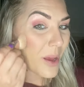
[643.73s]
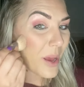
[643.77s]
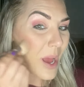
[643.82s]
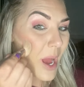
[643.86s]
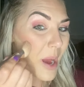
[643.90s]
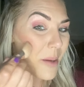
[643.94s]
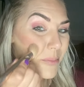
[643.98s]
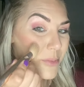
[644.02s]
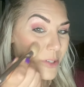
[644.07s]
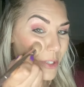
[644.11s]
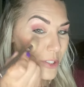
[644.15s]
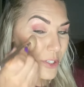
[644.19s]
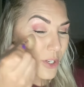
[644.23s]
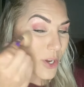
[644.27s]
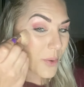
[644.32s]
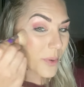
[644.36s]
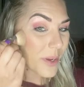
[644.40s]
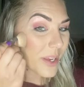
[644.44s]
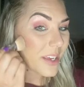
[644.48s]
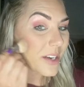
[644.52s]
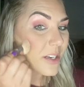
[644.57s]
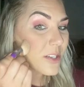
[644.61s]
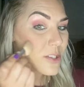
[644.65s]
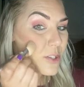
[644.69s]
I'm just
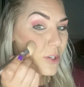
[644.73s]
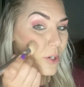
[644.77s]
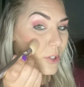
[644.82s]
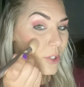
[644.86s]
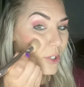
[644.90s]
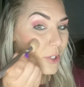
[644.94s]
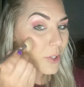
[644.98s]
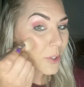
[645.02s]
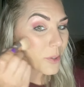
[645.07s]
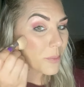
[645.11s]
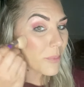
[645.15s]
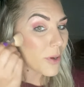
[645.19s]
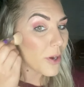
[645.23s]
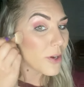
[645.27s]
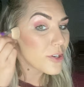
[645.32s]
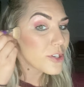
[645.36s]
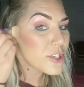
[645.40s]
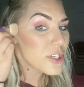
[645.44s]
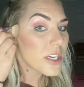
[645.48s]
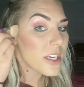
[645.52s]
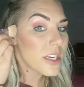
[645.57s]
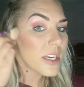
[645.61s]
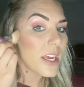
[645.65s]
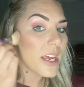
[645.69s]
going in a circular
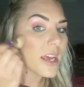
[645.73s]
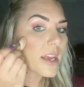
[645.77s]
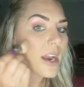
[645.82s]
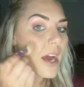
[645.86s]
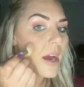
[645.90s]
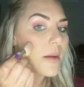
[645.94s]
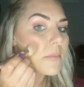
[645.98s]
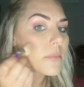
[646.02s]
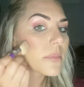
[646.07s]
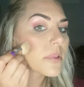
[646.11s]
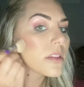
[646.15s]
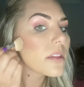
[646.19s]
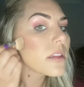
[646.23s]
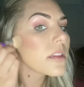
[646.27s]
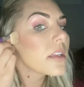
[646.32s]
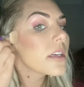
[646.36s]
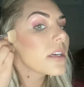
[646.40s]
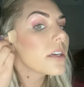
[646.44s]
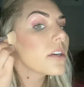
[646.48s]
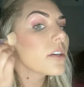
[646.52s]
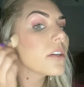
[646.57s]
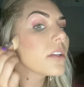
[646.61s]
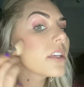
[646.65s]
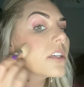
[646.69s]
motion, and I'm
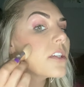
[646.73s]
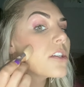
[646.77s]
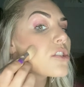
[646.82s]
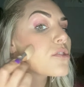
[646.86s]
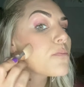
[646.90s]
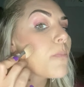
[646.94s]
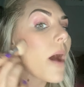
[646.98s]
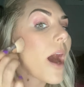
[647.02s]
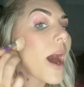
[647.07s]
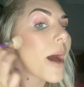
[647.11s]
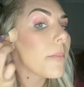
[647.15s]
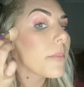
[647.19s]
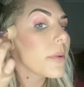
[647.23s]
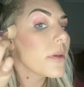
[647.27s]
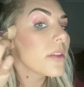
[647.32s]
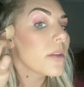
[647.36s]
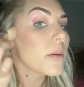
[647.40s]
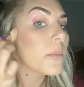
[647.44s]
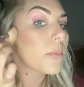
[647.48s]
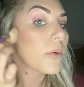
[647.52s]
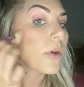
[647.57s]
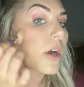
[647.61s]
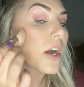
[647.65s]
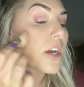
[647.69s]
literally just popping the
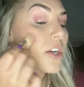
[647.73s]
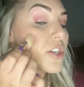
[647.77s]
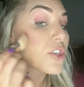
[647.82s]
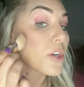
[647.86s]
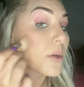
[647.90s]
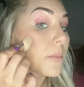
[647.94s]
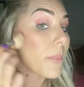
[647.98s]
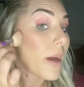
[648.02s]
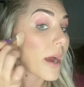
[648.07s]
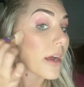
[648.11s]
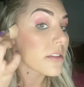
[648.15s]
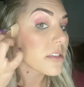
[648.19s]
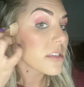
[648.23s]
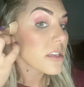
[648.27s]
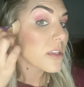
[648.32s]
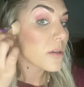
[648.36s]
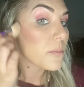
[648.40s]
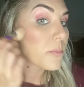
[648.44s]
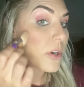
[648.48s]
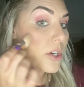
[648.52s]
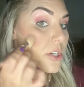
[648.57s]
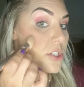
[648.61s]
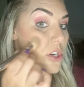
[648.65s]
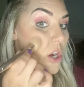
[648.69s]
brush or bouncing the
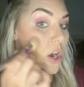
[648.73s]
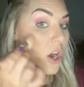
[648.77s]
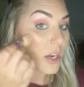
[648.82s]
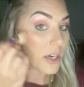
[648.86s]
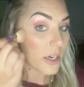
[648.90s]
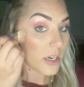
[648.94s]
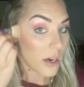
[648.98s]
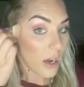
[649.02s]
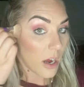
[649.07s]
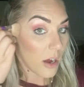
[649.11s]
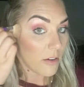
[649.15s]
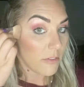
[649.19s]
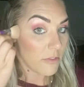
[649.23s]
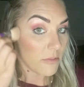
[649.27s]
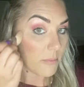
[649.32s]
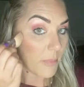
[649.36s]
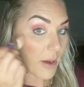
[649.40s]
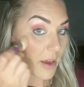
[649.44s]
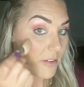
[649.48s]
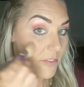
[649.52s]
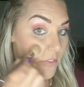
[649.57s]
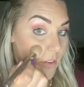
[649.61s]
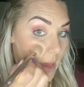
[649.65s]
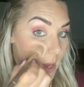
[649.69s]
brush on and off
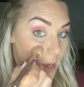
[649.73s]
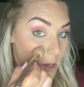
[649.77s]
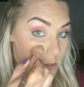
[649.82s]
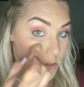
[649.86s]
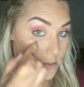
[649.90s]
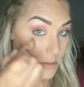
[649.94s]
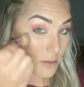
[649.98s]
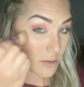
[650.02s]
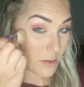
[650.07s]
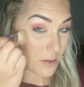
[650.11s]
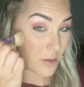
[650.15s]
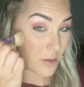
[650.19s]
my face.